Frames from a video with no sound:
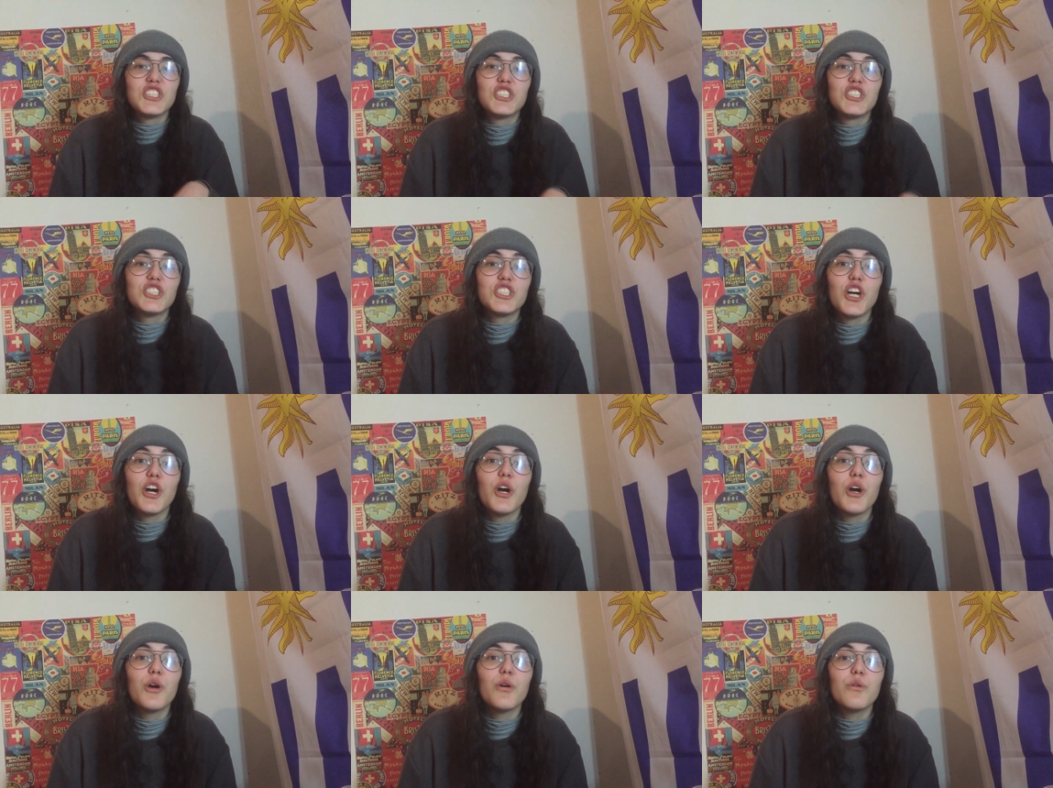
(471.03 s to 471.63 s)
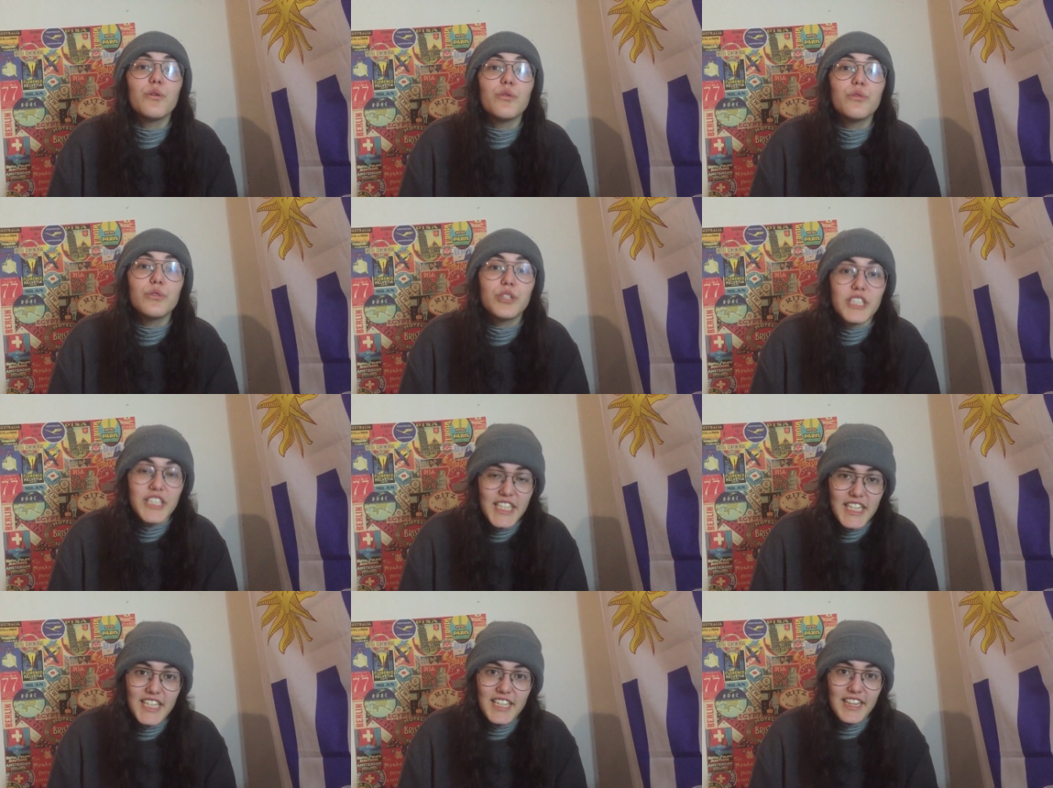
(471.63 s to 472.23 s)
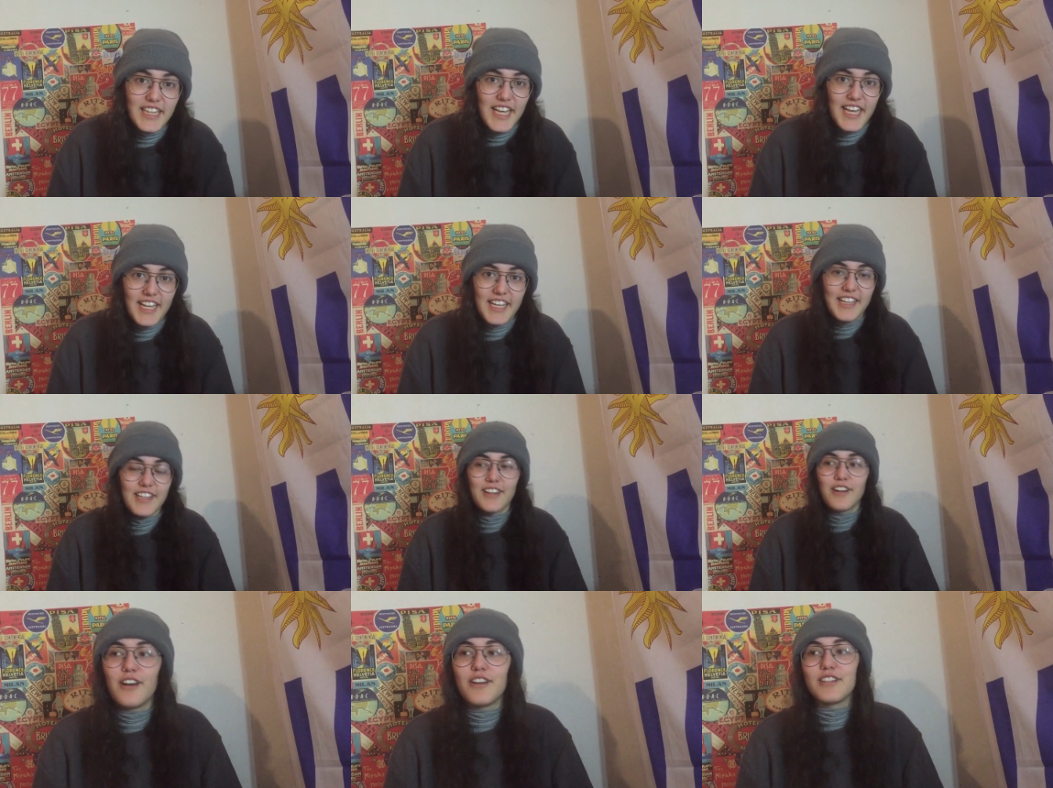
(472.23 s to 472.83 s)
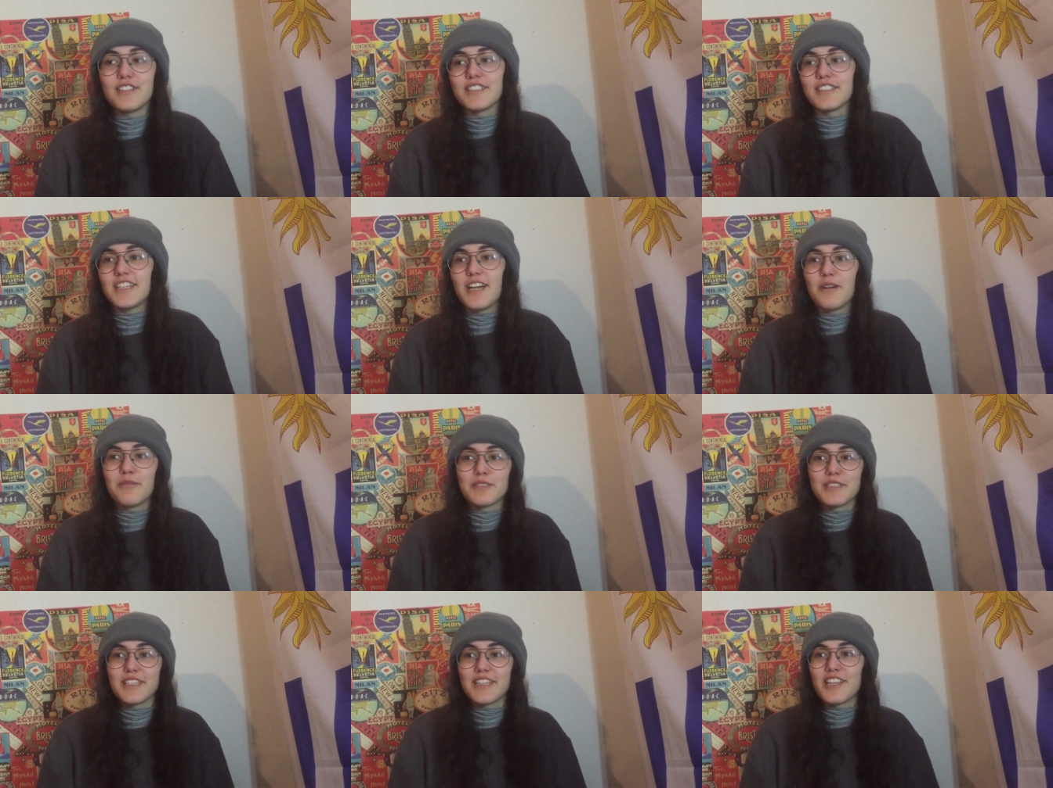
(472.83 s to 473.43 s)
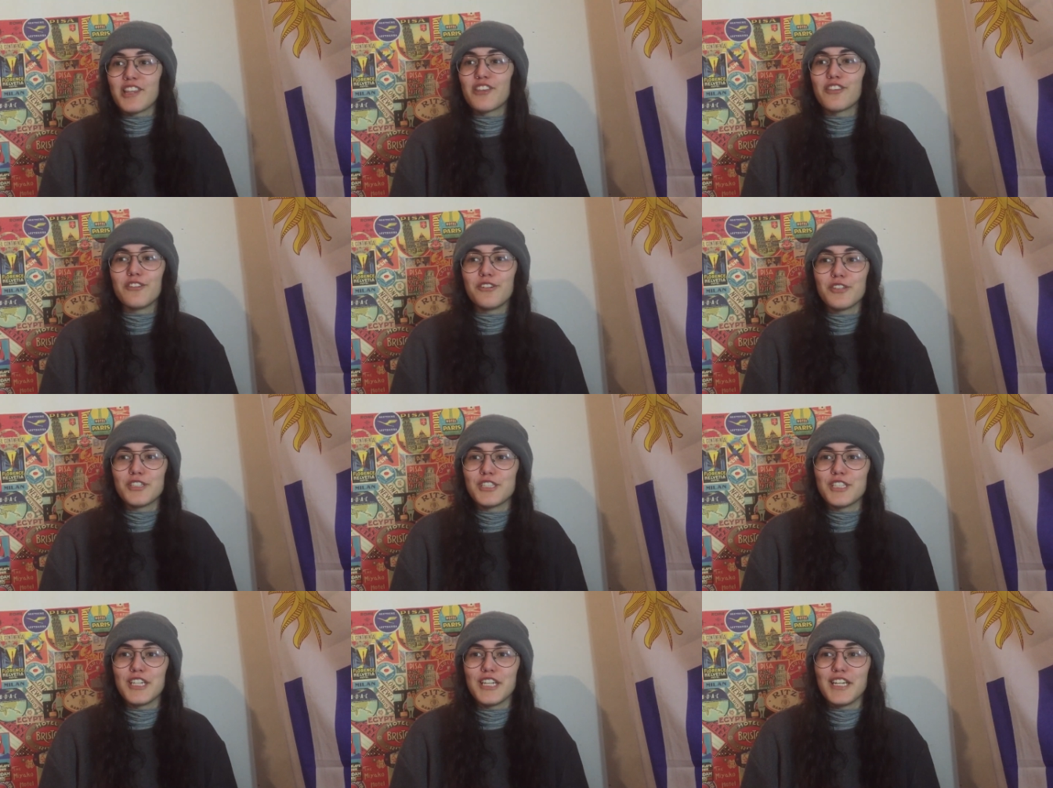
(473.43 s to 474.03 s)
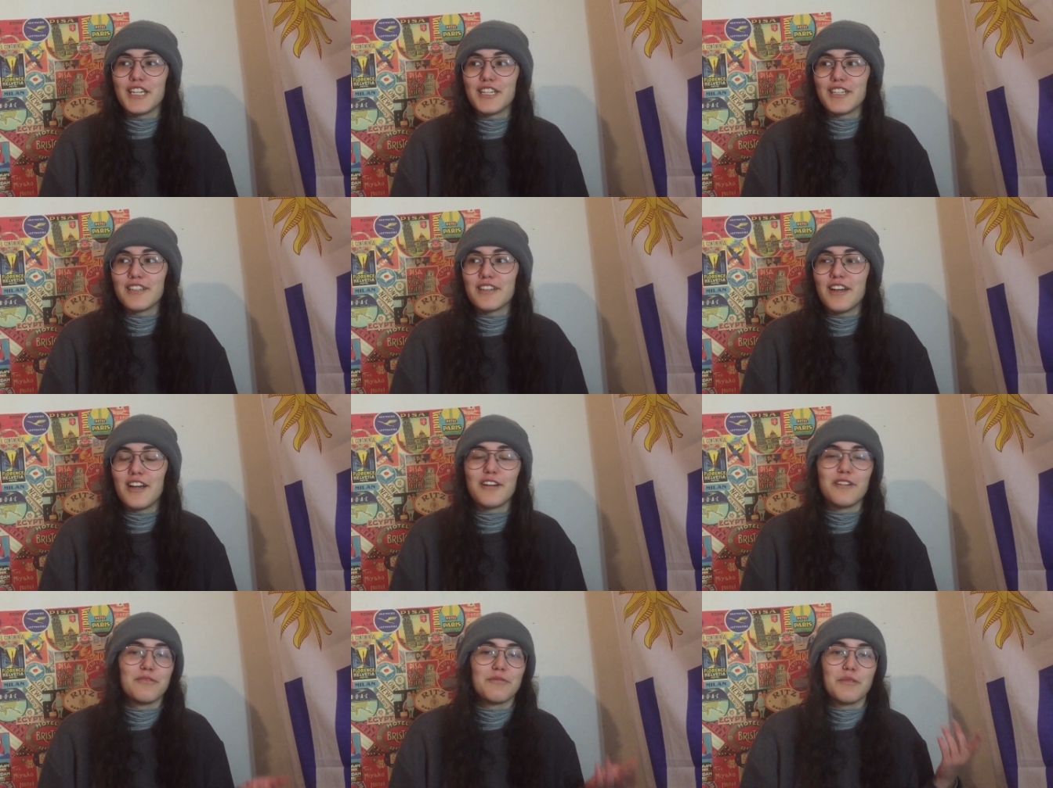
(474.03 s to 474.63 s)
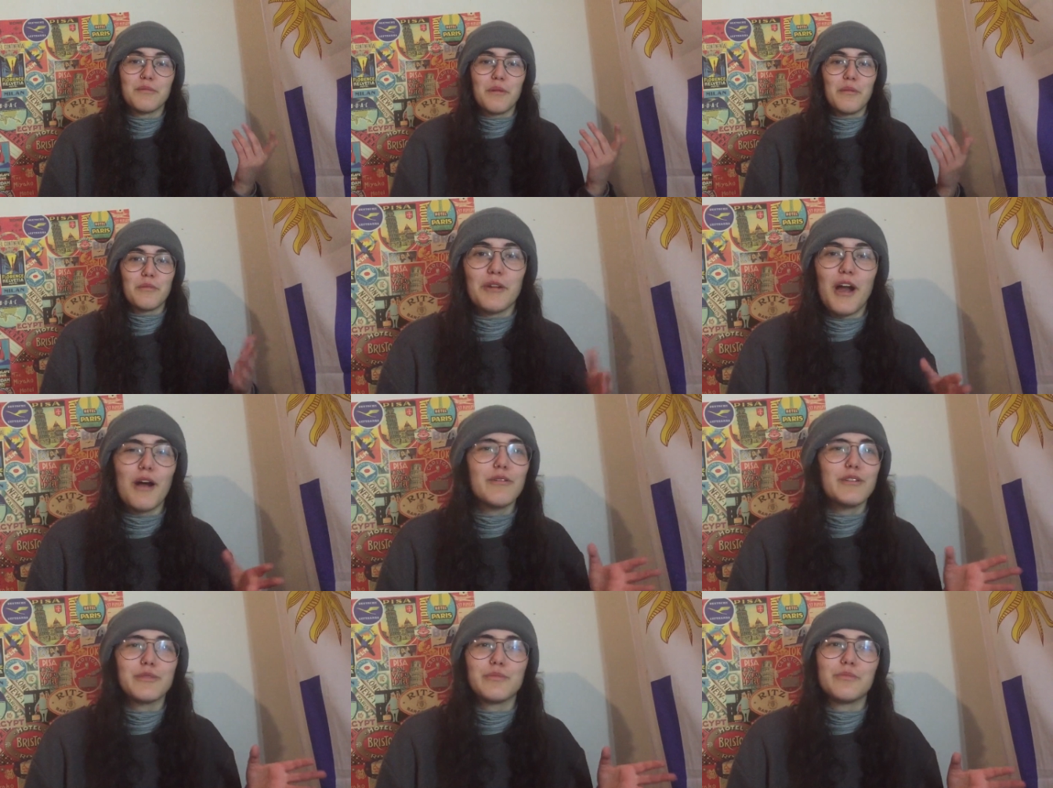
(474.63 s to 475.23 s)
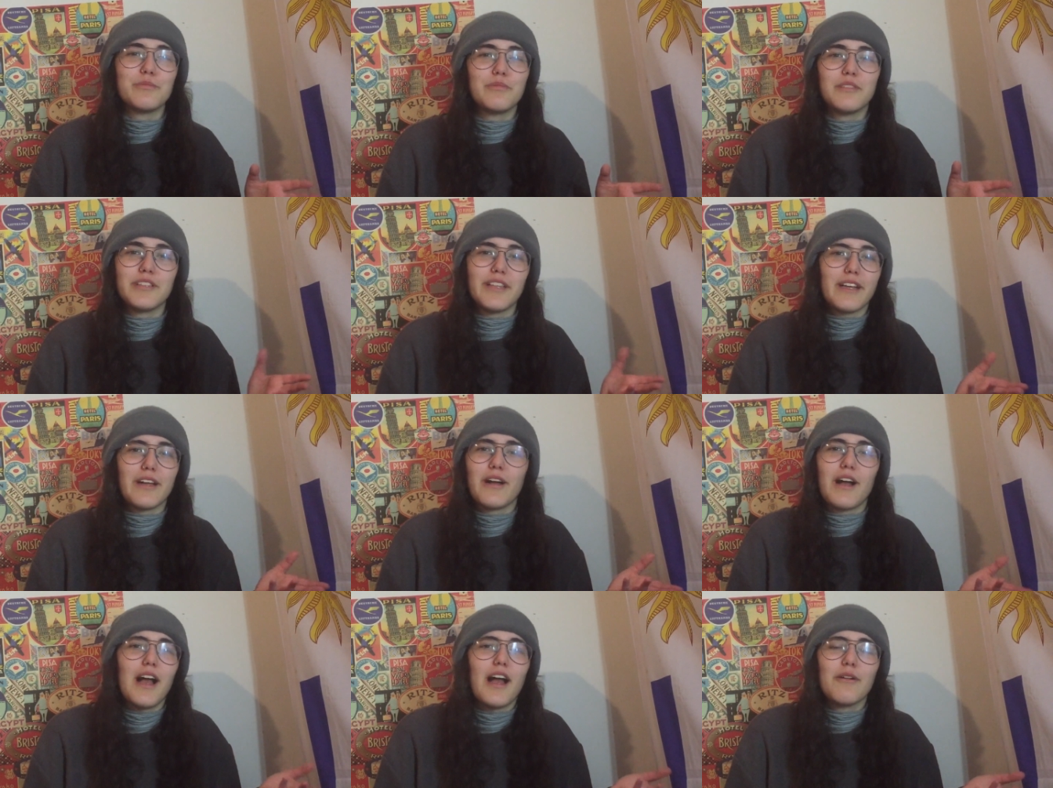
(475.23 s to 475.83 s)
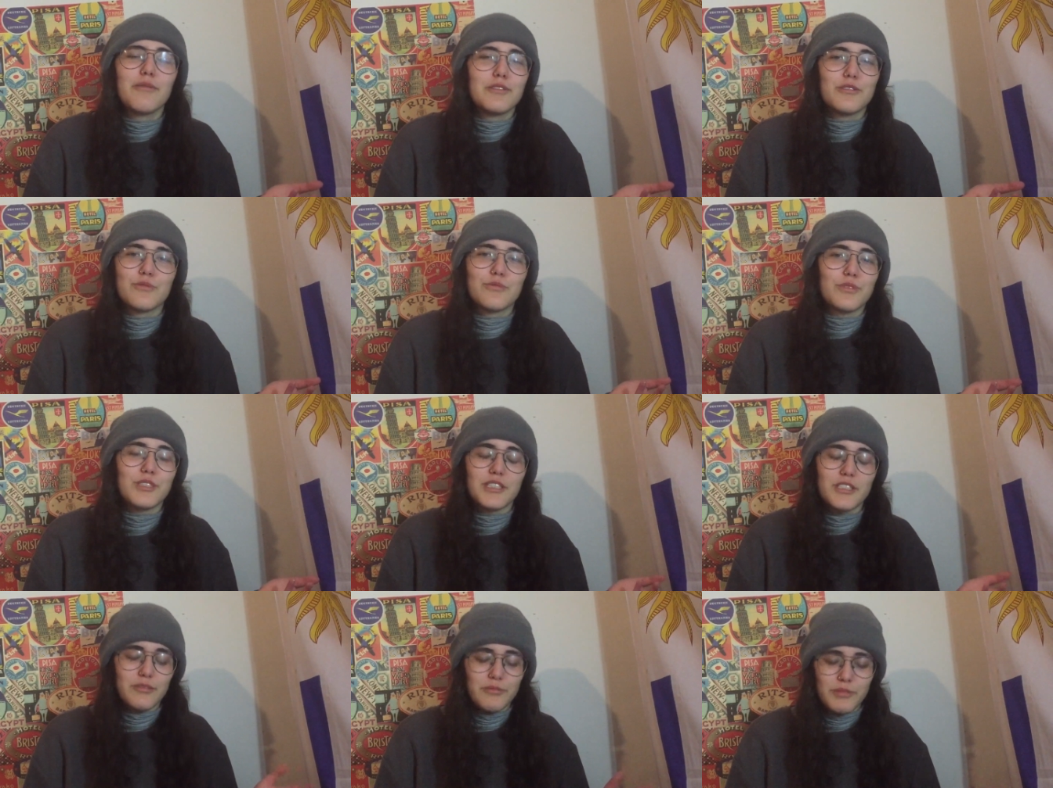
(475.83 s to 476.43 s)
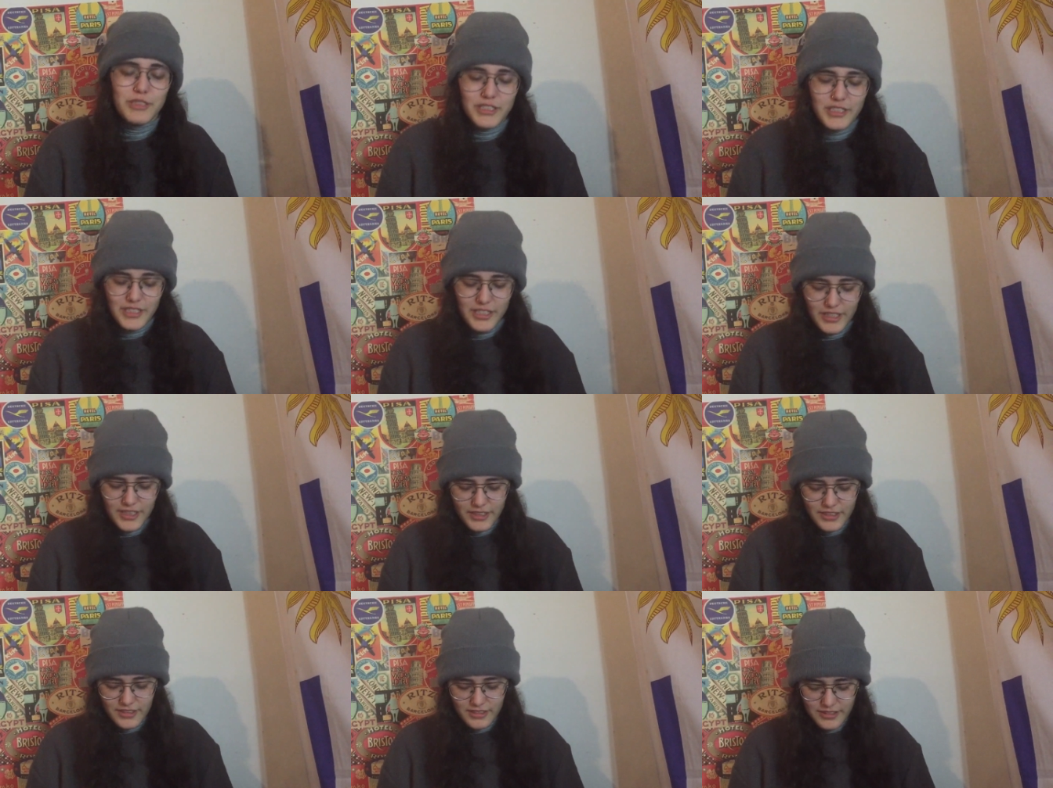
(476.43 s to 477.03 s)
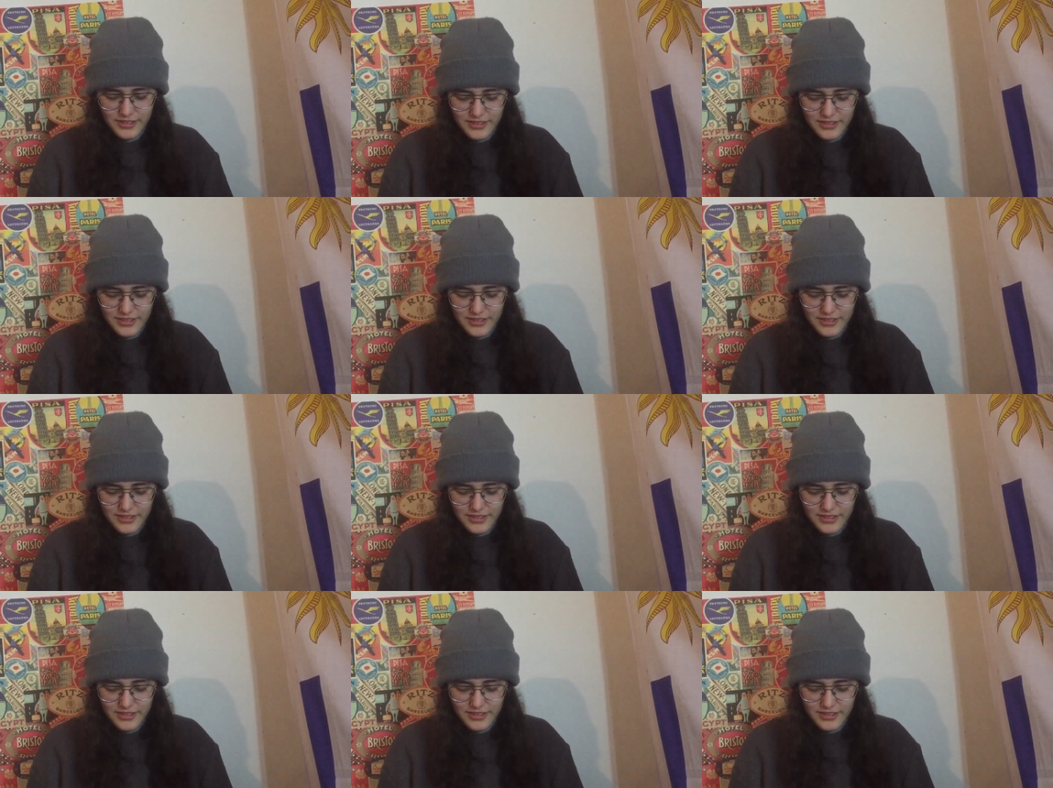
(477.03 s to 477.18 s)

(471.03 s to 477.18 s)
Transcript: So kid like, honestly. I was like 13. I don't remember. I was like, I was really, really young.